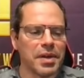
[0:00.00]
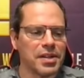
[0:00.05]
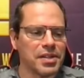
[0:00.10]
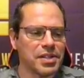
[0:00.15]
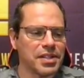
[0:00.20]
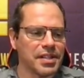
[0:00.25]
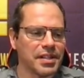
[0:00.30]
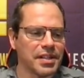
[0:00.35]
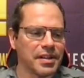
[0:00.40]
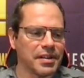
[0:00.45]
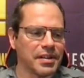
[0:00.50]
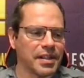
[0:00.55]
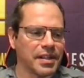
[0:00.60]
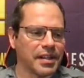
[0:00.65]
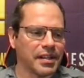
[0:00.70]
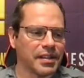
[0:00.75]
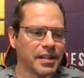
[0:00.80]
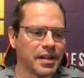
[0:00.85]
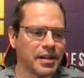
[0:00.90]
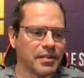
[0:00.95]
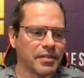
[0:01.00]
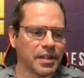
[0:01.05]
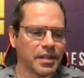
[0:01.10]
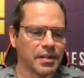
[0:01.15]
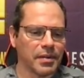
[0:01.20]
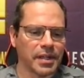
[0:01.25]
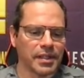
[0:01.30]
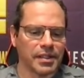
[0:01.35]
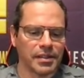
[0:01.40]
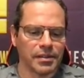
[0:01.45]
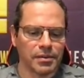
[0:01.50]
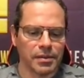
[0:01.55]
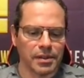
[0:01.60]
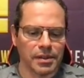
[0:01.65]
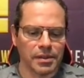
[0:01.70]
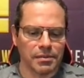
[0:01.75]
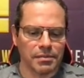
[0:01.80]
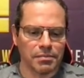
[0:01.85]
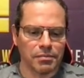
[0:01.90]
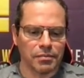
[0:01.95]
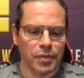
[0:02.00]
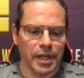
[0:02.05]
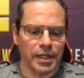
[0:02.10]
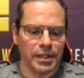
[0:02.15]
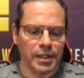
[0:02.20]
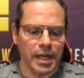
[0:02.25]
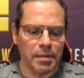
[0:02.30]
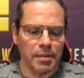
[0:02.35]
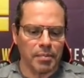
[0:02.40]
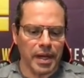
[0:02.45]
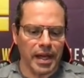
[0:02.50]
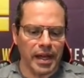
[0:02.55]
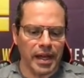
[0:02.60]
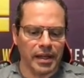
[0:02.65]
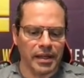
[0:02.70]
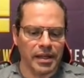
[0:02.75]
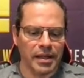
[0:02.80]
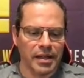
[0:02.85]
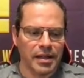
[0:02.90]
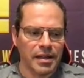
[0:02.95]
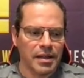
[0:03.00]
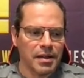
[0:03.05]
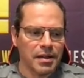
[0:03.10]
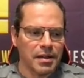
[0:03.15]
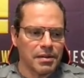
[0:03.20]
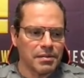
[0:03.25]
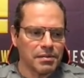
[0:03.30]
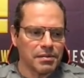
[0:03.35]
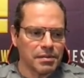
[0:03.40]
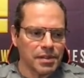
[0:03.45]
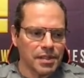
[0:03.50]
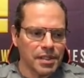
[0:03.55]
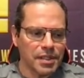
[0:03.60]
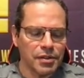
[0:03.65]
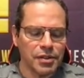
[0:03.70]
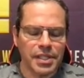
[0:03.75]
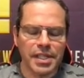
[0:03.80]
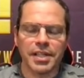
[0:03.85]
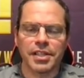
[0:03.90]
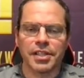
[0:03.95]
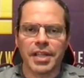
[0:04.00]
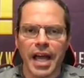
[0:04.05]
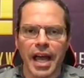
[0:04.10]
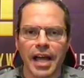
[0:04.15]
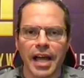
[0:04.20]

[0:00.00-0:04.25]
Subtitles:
mentioned there, Nick, that I really want to unpack, you said